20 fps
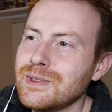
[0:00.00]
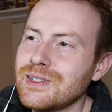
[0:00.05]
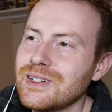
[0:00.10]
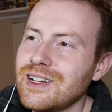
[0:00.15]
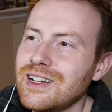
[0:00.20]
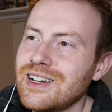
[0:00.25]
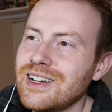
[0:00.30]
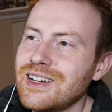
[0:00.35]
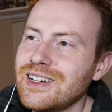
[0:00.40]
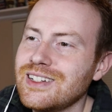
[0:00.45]

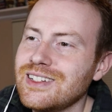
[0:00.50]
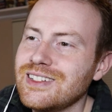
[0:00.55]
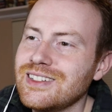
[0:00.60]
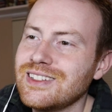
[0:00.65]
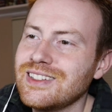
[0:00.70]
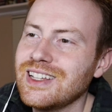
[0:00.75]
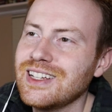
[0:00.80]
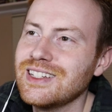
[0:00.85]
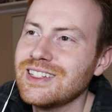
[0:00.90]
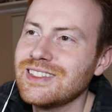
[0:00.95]
Oh,
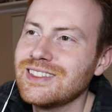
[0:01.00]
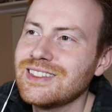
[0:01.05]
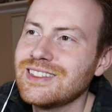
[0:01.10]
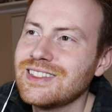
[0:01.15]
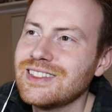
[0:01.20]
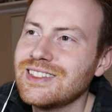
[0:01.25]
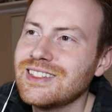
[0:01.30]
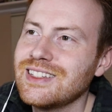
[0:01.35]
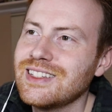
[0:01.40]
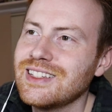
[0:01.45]
dude, that's...
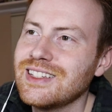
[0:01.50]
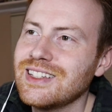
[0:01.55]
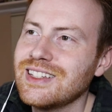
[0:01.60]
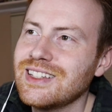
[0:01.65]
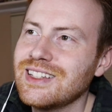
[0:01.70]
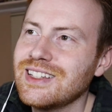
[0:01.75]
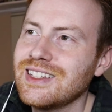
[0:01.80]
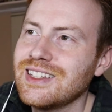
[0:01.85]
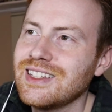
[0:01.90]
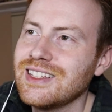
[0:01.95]

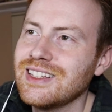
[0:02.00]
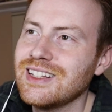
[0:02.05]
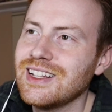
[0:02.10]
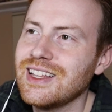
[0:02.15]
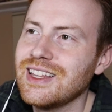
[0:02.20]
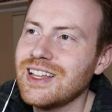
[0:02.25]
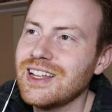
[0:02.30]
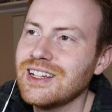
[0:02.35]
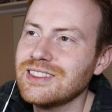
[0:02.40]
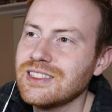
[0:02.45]
Now
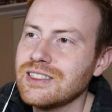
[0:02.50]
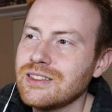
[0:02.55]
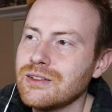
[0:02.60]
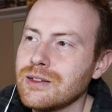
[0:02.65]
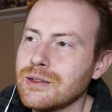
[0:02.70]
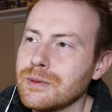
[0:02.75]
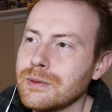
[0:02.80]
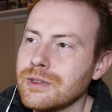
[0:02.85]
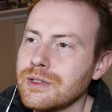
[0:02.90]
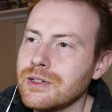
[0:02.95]
that was
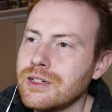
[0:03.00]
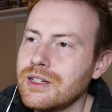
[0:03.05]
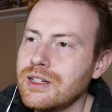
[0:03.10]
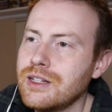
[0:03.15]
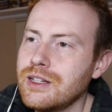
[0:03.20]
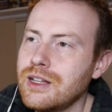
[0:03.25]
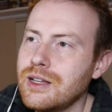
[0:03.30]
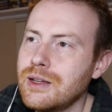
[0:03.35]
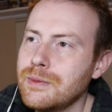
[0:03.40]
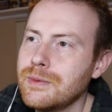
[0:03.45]
adorable.
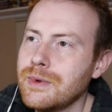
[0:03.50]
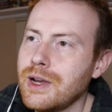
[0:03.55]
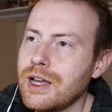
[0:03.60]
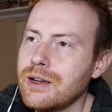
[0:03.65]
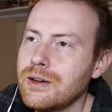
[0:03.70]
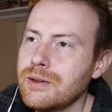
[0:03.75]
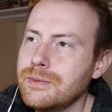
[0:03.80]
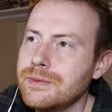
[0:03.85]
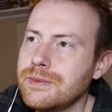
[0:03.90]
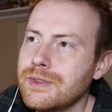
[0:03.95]
I
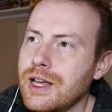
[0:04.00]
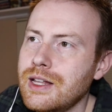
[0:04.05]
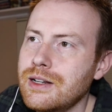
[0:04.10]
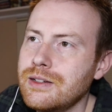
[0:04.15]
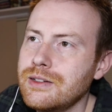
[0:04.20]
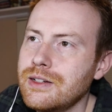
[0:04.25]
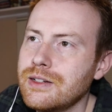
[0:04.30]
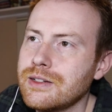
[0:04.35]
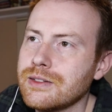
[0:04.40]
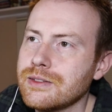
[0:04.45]
hope... I don't
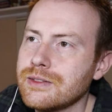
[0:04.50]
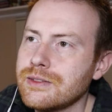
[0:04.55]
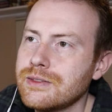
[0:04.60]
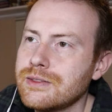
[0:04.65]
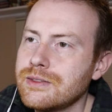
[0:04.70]
know.